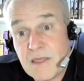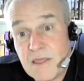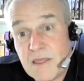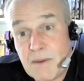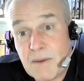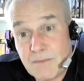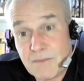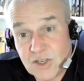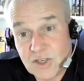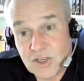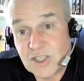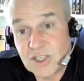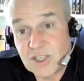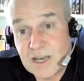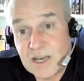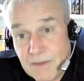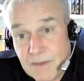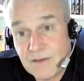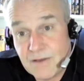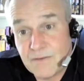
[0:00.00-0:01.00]
They perhaps just
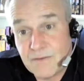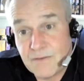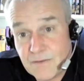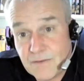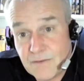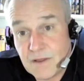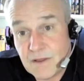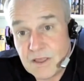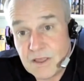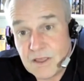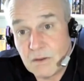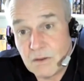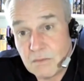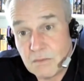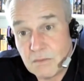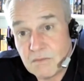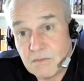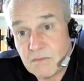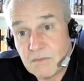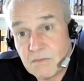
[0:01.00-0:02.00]
need a bit of, you
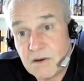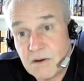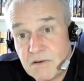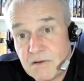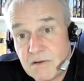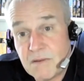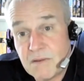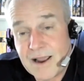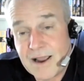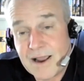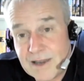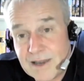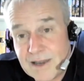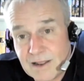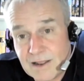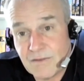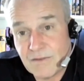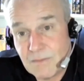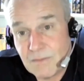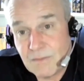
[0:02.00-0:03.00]
know,
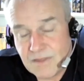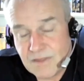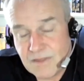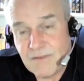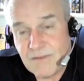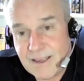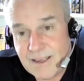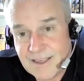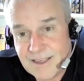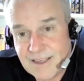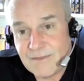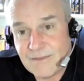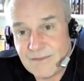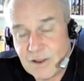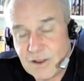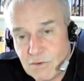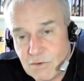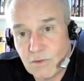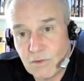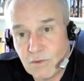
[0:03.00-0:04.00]
reminding of some of the fire
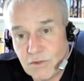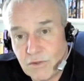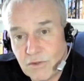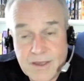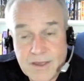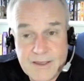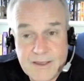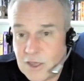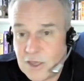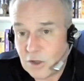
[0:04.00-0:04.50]
safety rules.